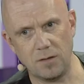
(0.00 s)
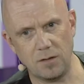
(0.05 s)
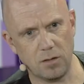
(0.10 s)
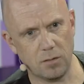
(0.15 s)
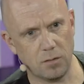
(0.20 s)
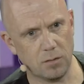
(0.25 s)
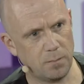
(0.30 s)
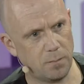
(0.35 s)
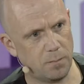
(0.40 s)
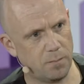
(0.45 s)

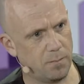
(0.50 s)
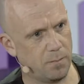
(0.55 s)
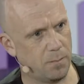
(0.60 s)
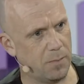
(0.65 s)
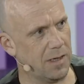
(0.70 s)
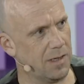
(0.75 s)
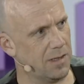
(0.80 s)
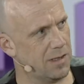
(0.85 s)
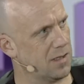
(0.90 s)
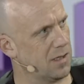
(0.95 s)
your
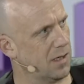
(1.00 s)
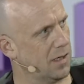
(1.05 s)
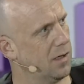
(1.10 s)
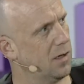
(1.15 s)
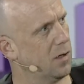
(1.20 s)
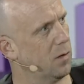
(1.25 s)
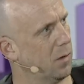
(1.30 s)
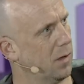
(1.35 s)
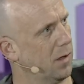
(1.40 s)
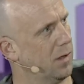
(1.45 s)
biggest
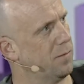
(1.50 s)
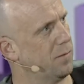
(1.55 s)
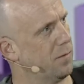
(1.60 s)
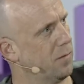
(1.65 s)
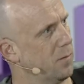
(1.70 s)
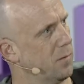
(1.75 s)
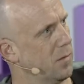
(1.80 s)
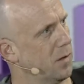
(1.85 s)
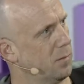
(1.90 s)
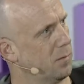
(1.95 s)
takeaway
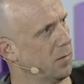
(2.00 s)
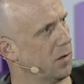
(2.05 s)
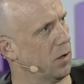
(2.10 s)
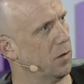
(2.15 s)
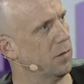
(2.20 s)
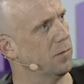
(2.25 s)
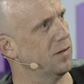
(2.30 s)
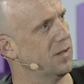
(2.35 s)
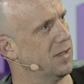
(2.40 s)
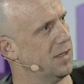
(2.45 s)
from the
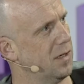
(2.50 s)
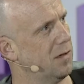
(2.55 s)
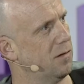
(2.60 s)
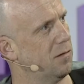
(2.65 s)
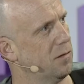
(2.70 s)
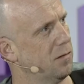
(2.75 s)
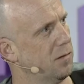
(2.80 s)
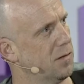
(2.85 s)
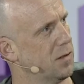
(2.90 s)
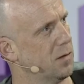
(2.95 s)
COVID
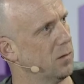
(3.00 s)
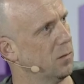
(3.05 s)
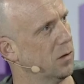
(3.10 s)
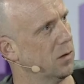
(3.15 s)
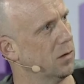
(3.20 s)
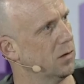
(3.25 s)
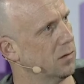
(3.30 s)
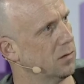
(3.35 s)
era, as it were?